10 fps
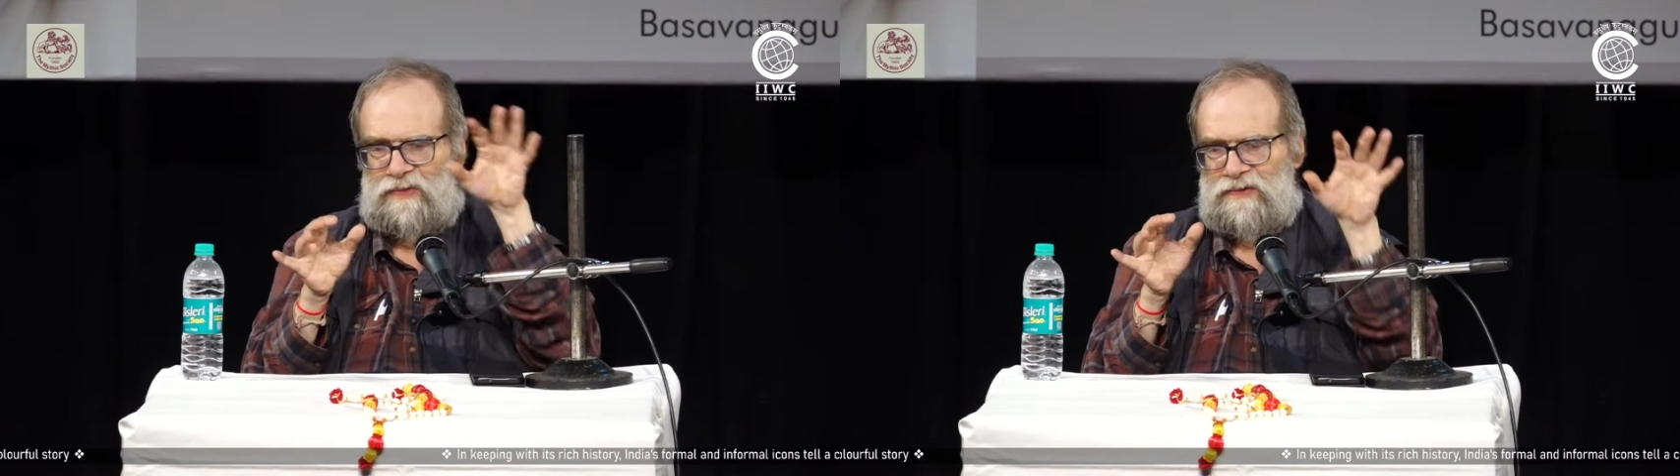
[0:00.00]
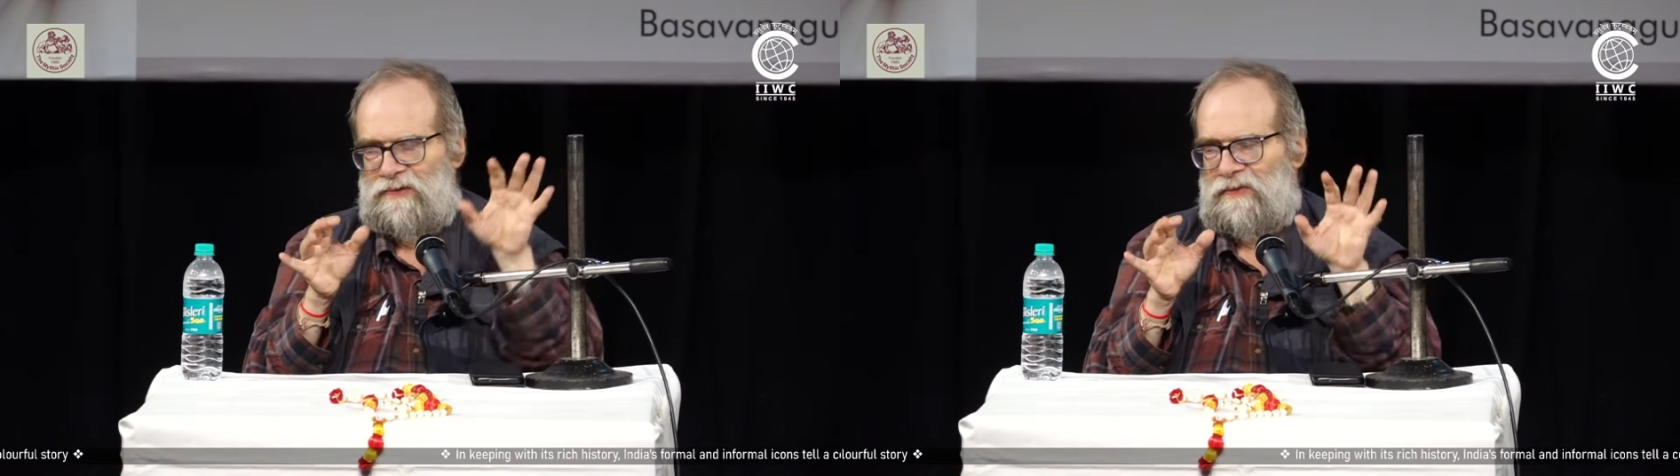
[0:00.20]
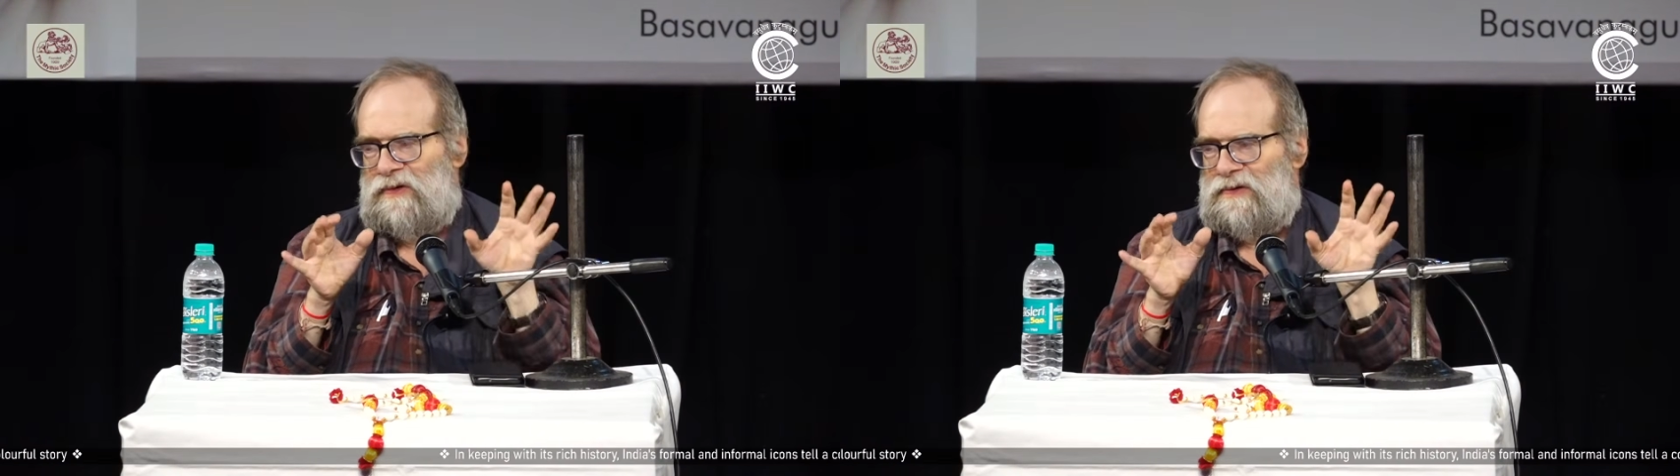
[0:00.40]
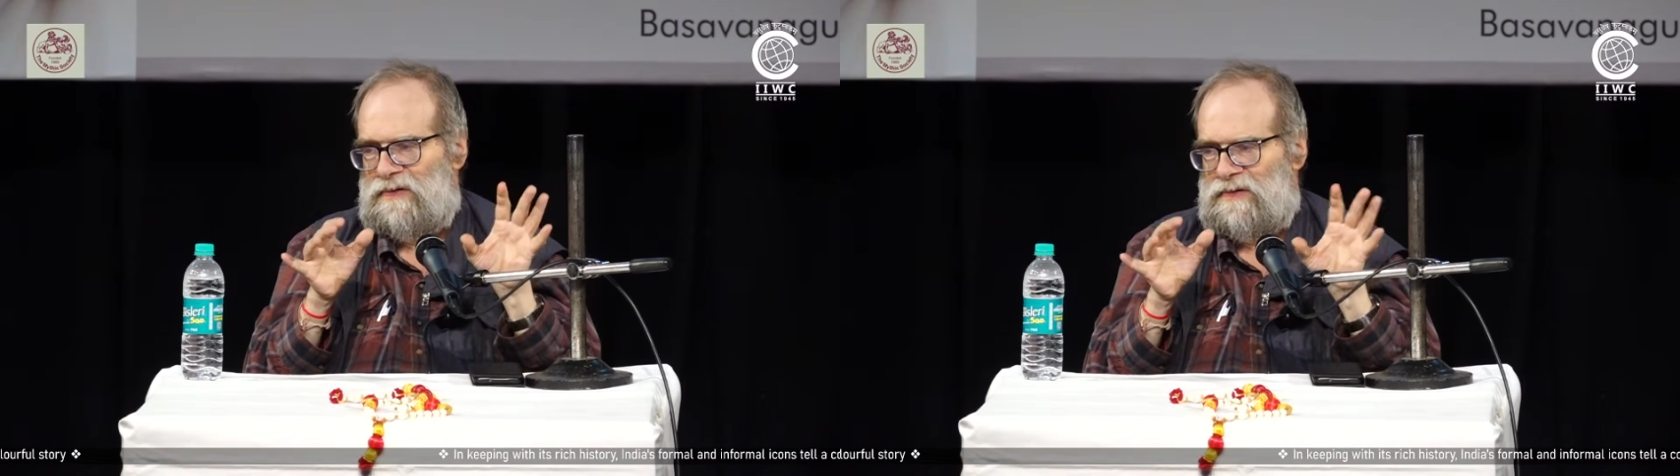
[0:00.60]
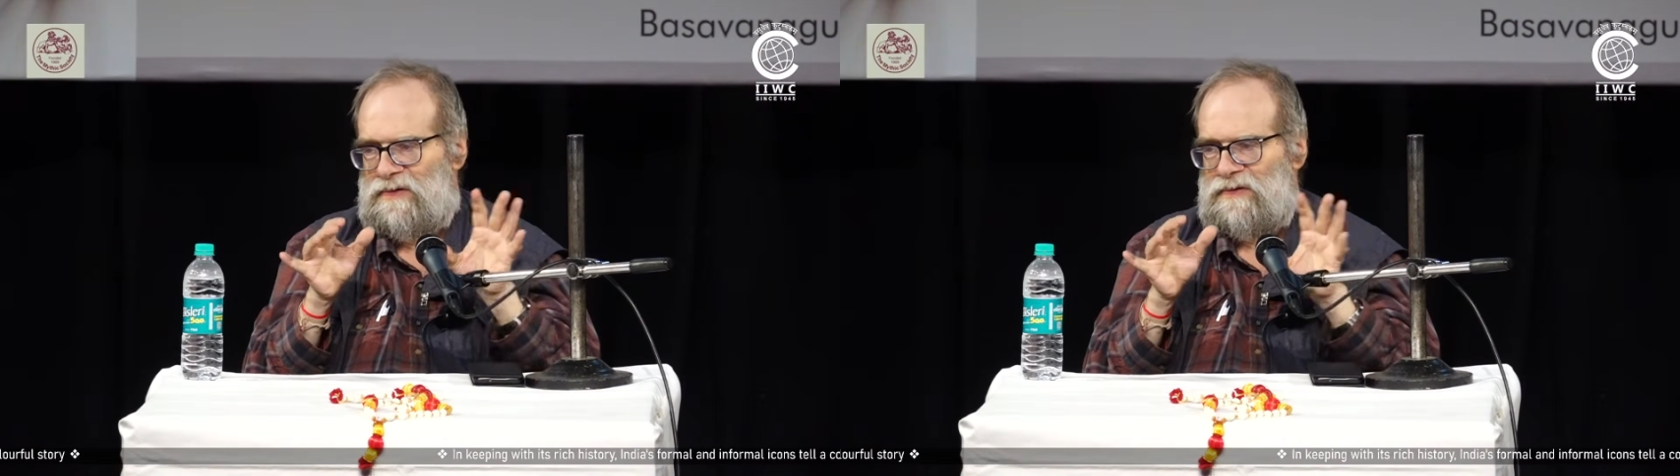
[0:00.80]

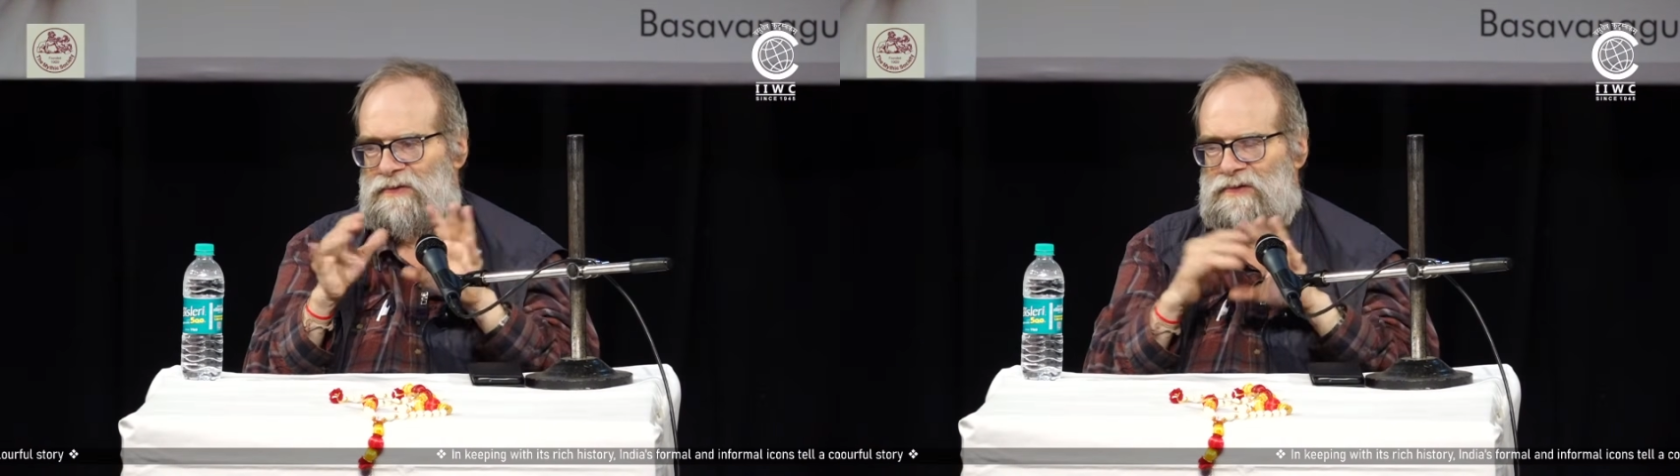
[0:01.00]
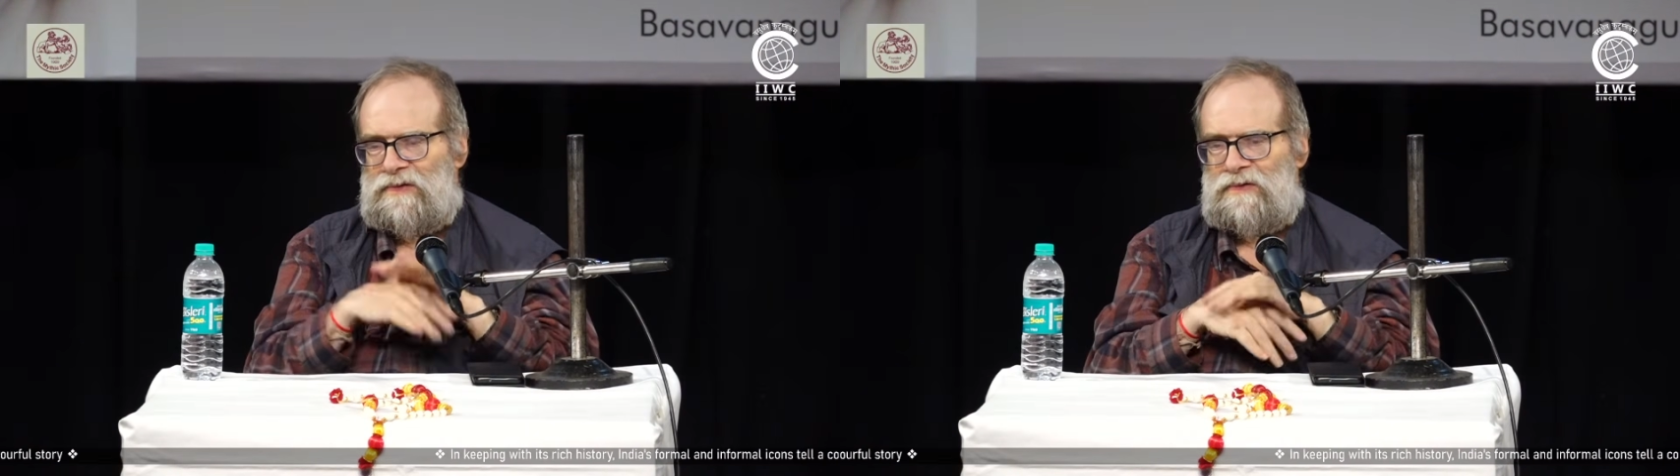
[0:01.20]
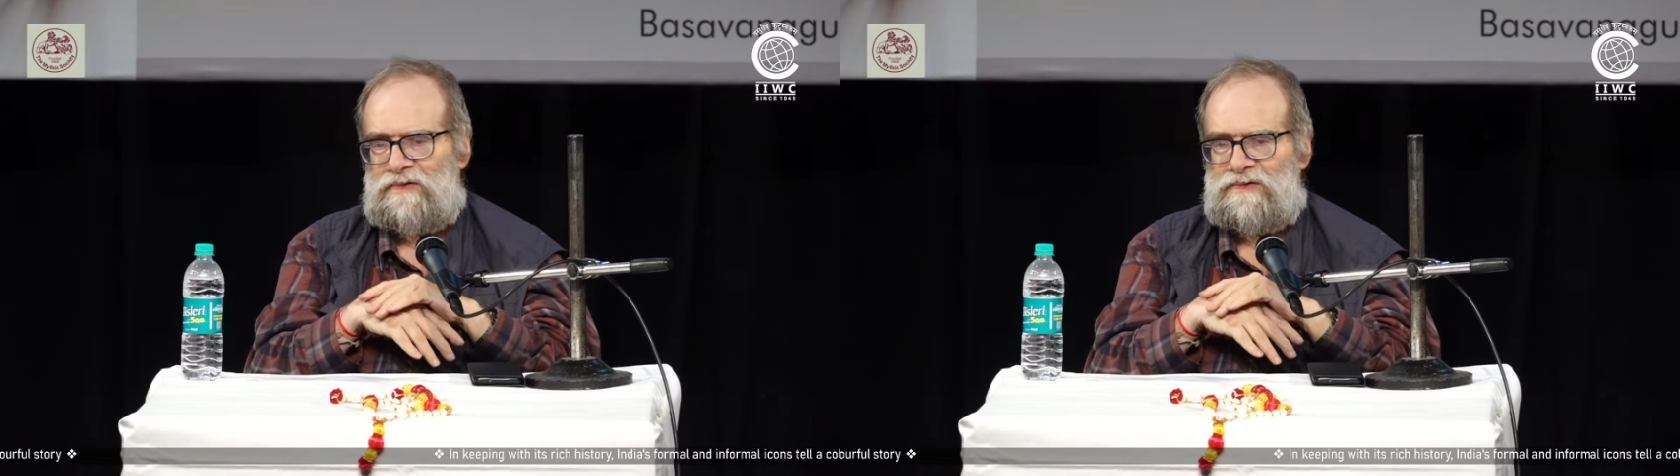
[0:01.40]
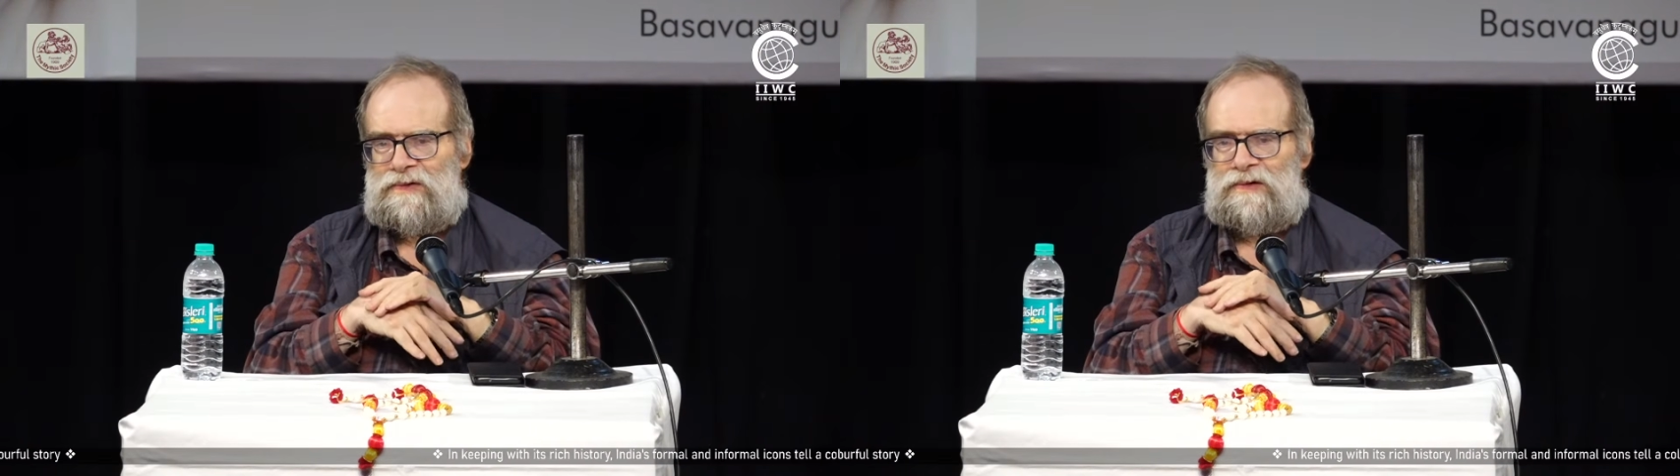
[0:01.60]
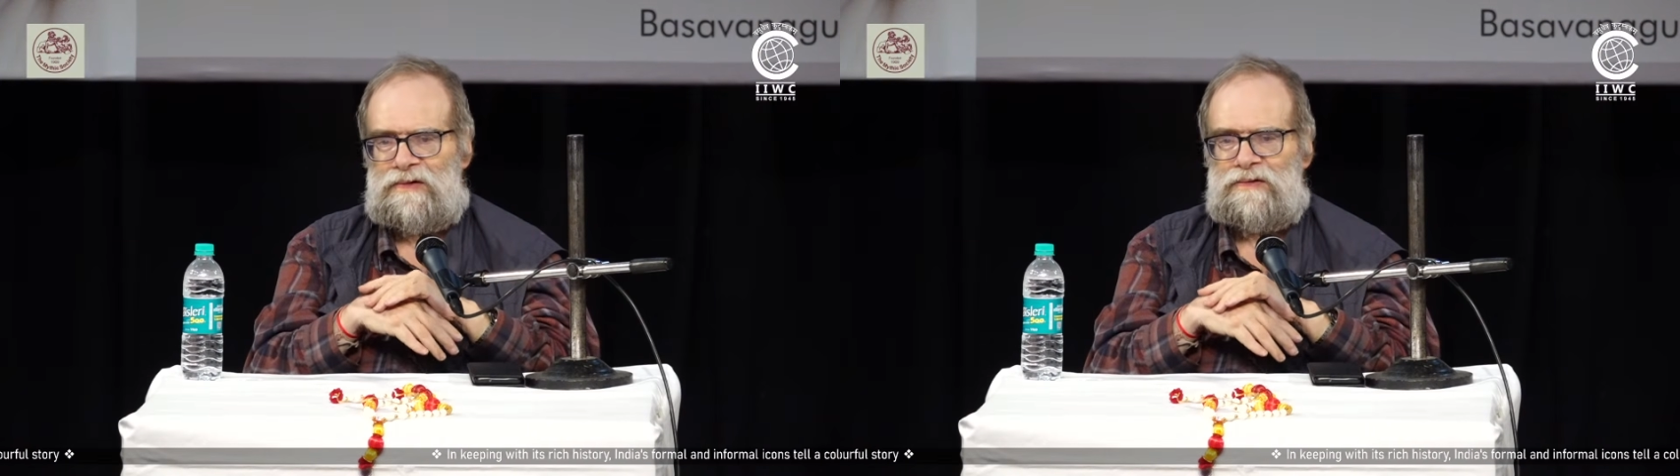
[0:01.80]
possibilities and so on in those
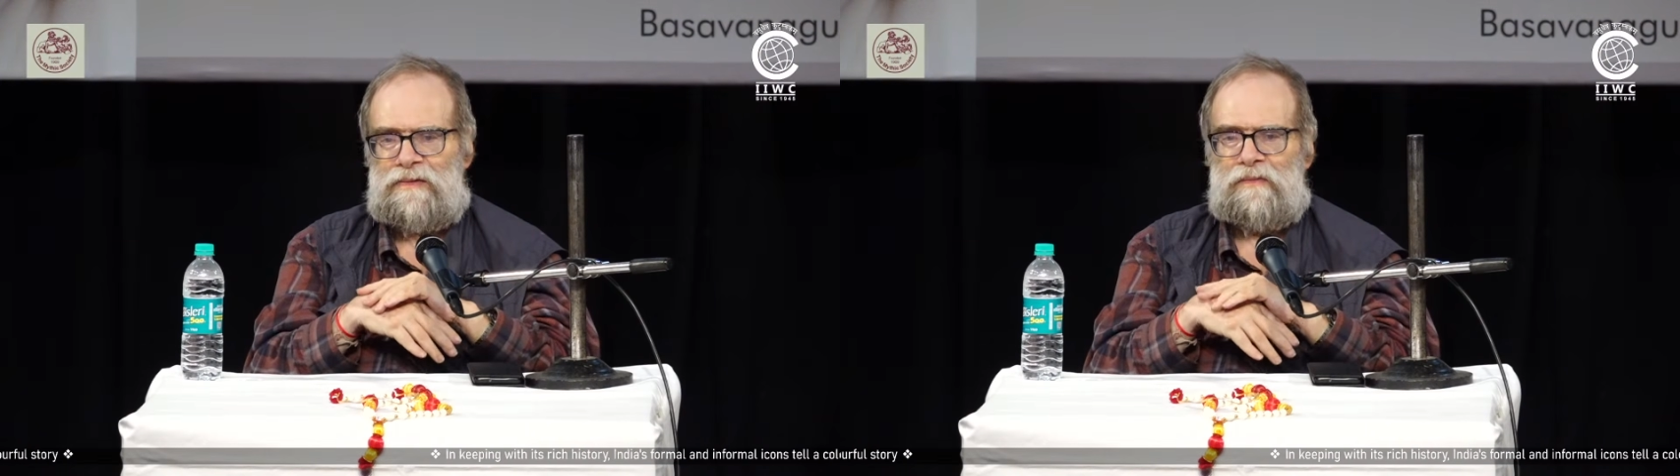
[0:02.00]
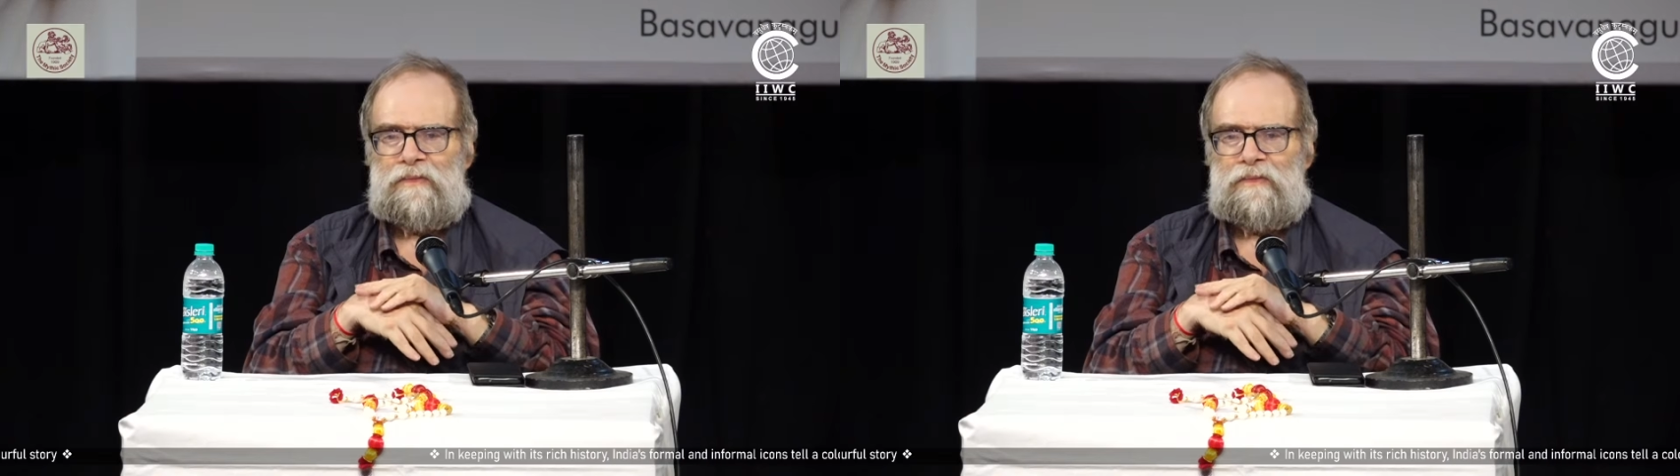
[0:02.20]
days.